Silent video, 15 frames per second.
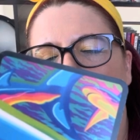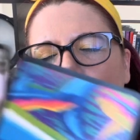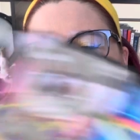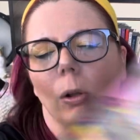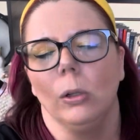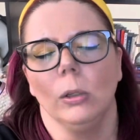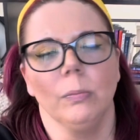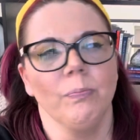
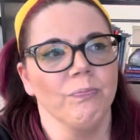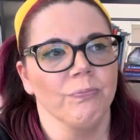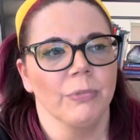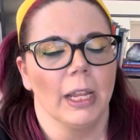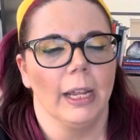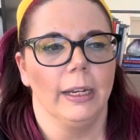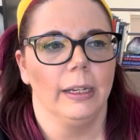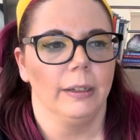all,
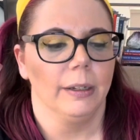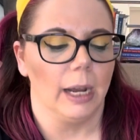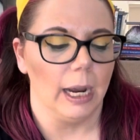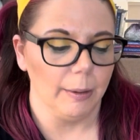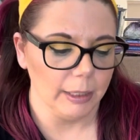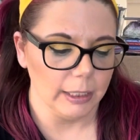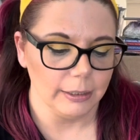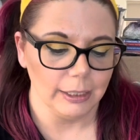and
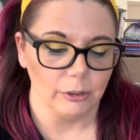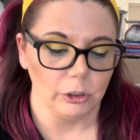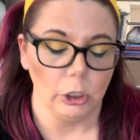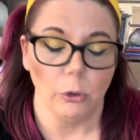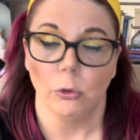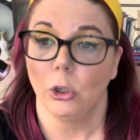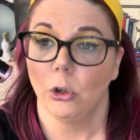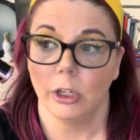I'm going to tell
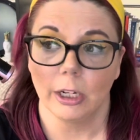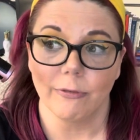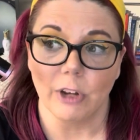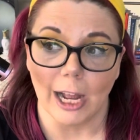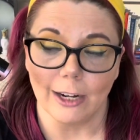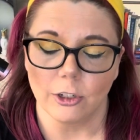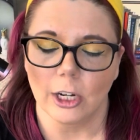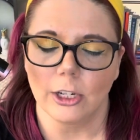you, you could have
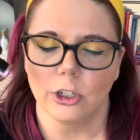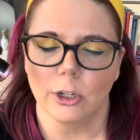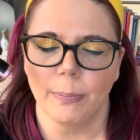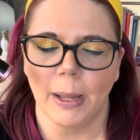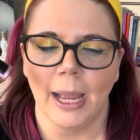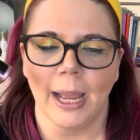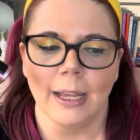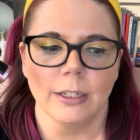not changed the
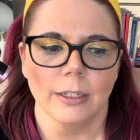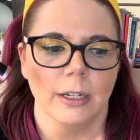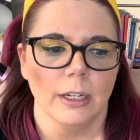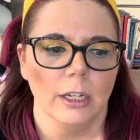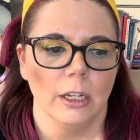past.